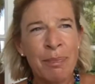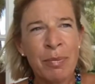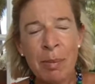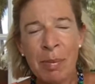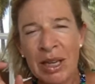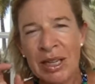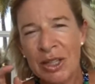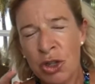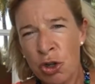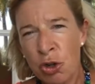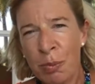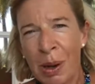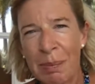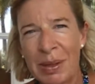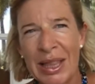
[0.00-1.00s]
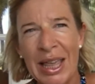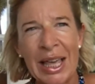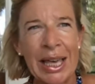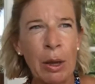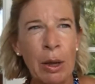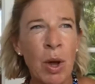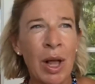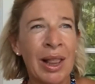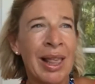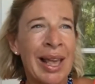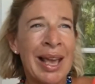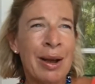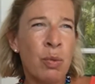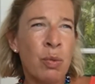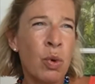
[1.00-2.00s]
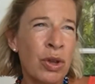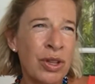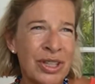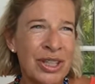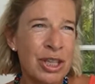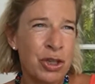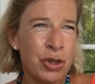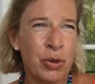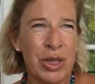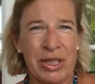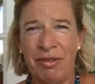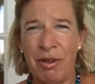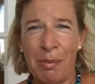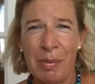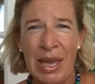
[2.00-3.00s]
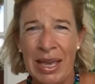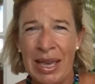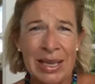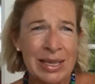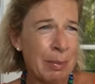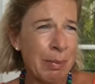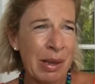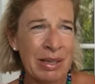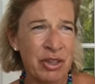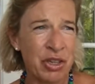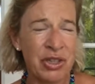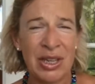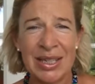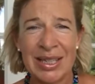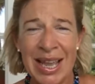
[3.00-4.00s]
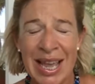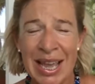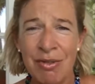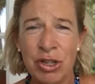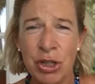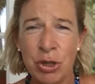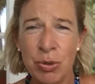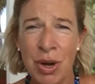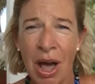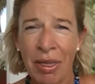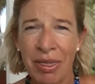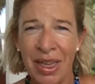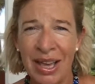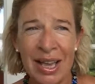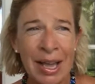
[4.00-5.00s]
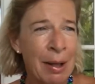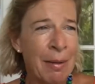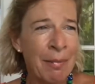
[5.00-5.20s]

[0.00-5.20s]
Because you might be thinking, well, what's the choice for me? Is it best just to sit here and do nothing?